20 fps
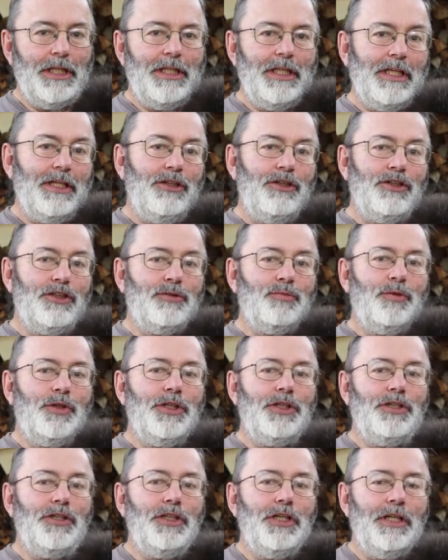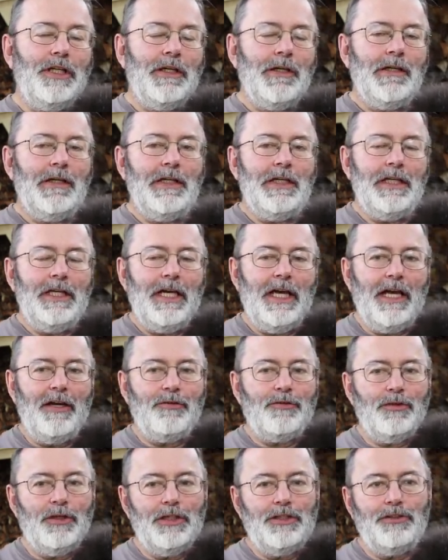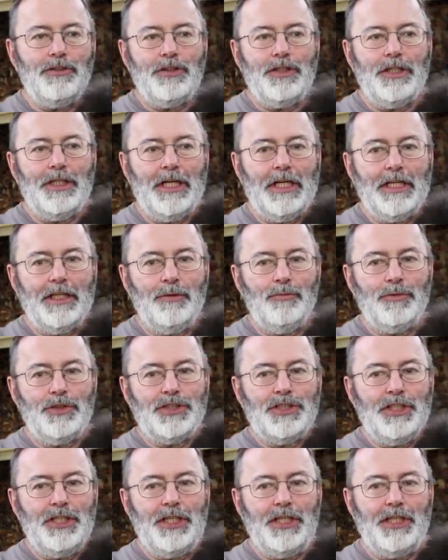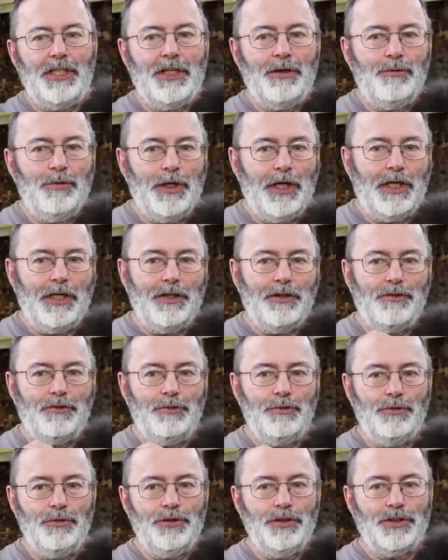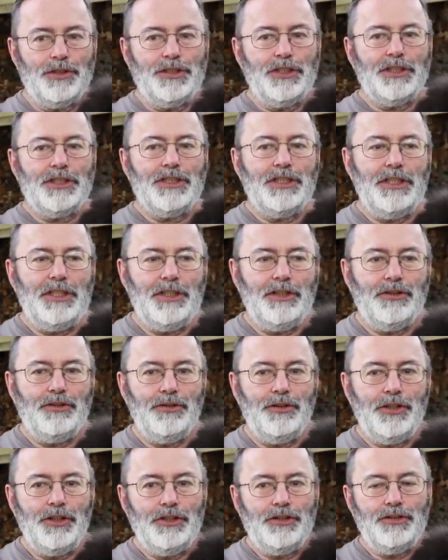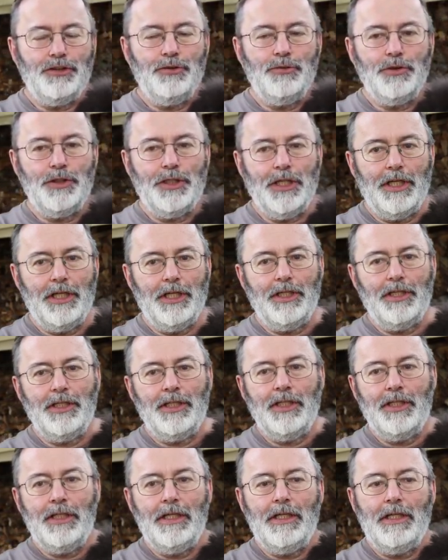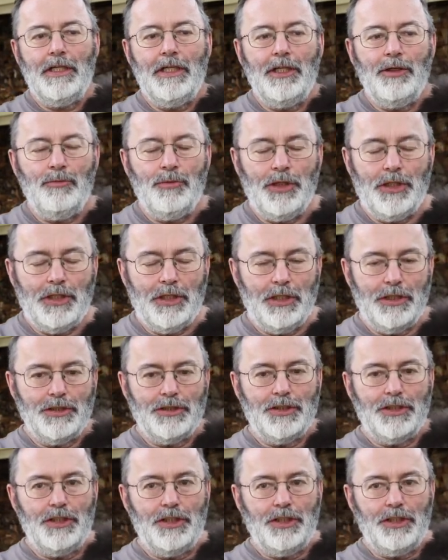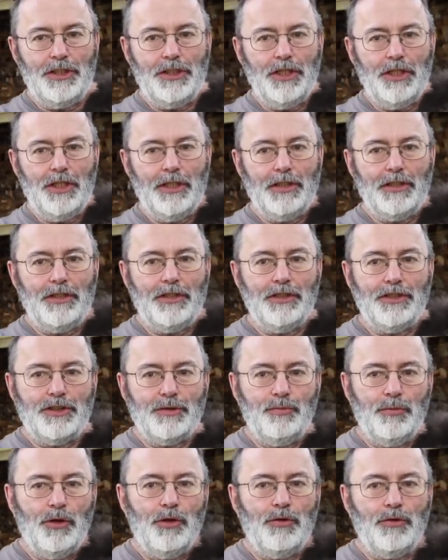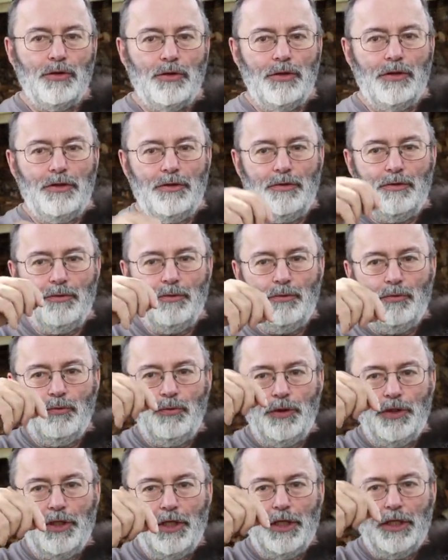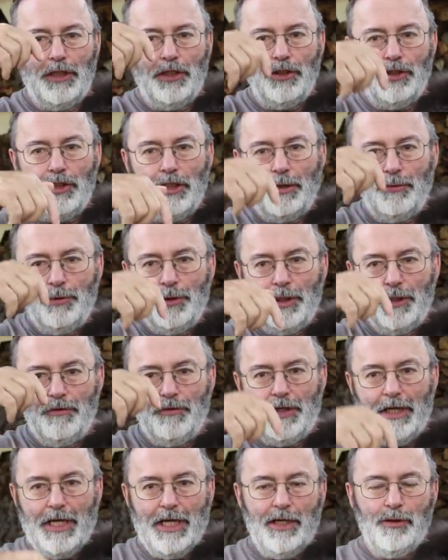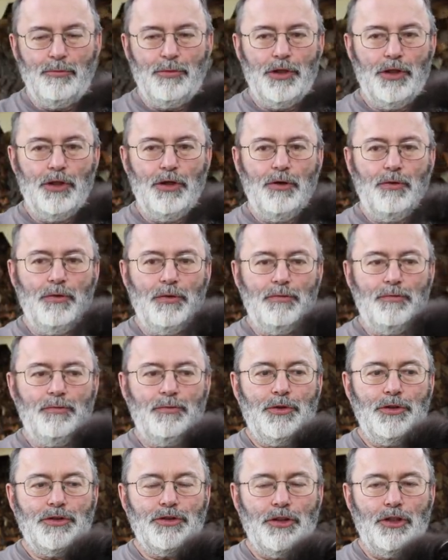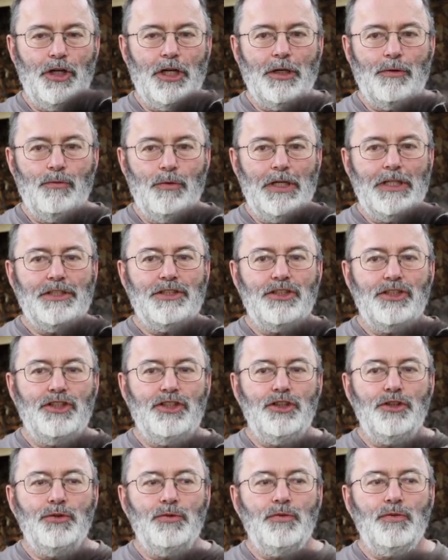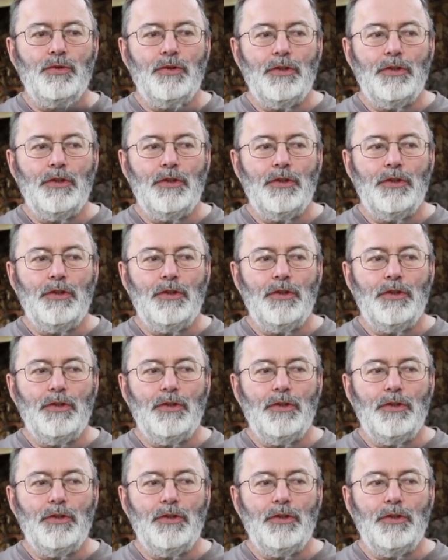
think it looks pretty good. After I took it out of the machine, I ran it through the 1632 again, because the smoke with a little bit of an air blow puts a lot of residue